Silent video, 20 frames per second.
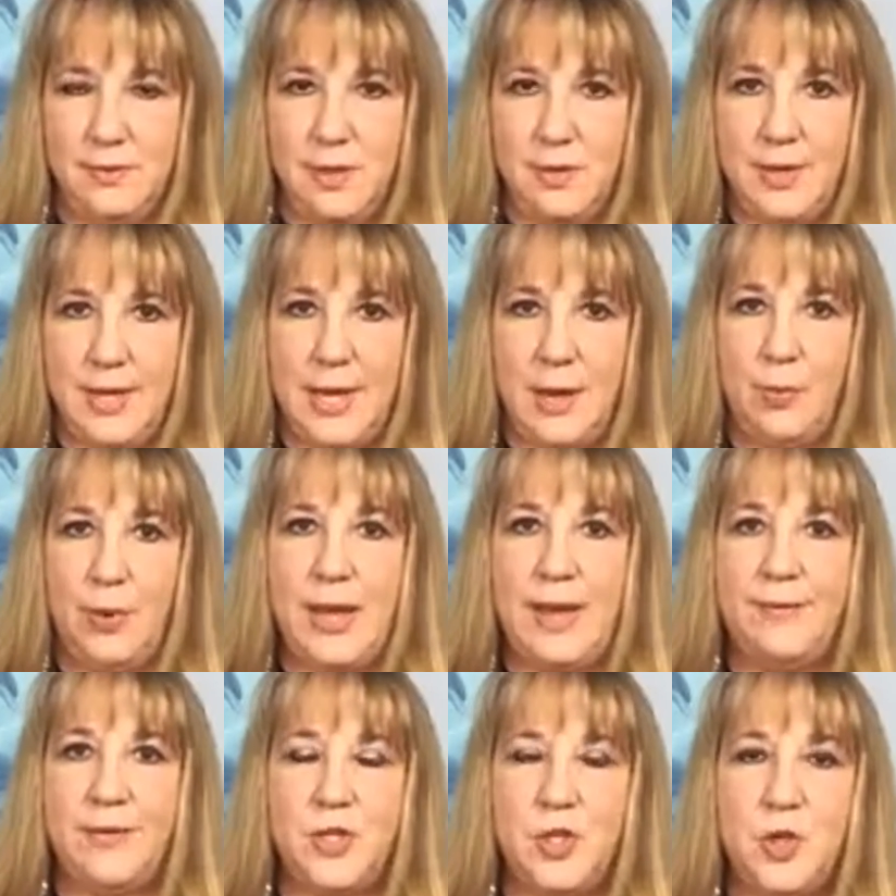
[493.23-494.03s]
okay,
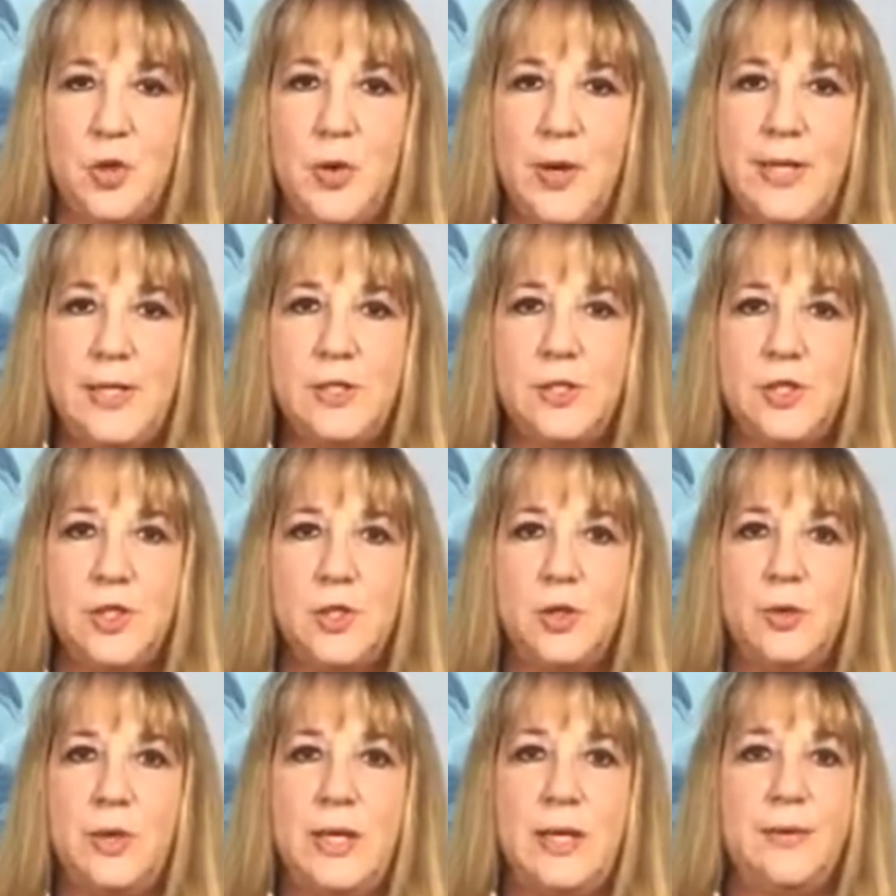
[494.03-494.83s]
we have a choice
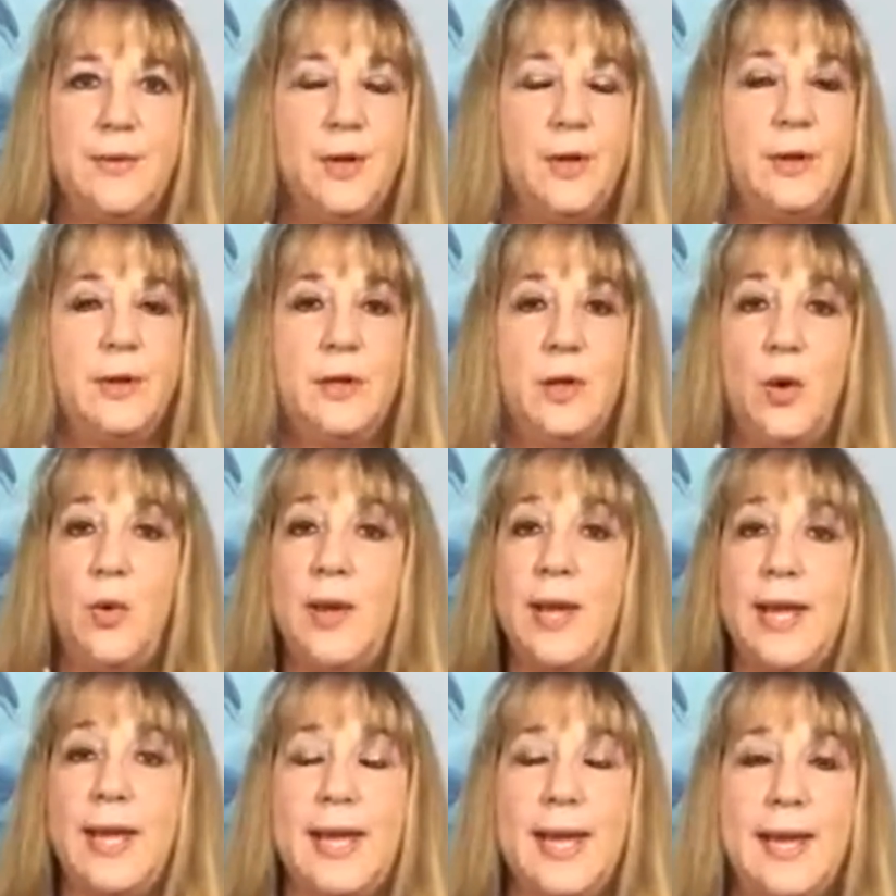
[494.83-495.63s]
to either go
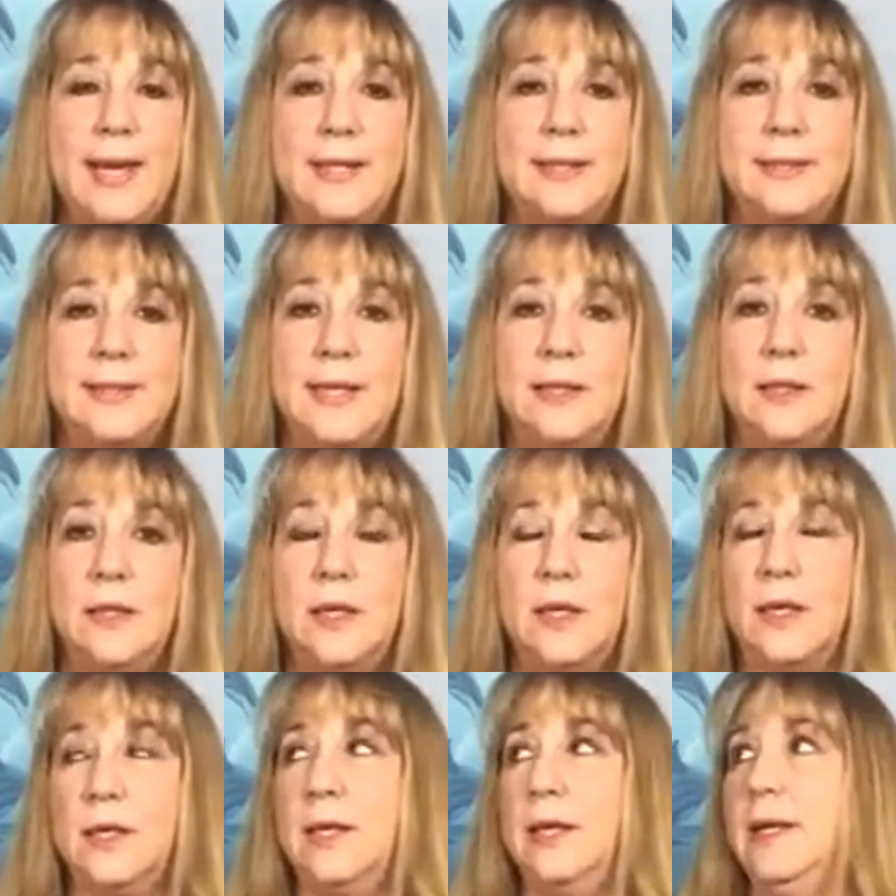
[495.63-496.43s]
ahead and say,
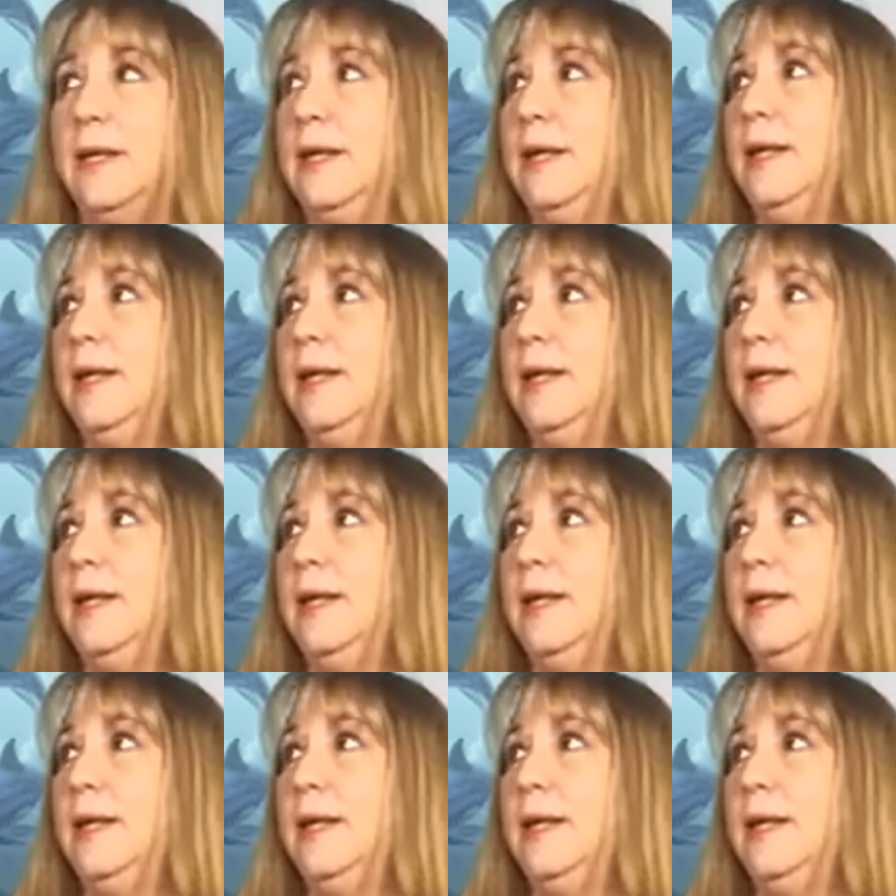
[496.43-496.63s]
look,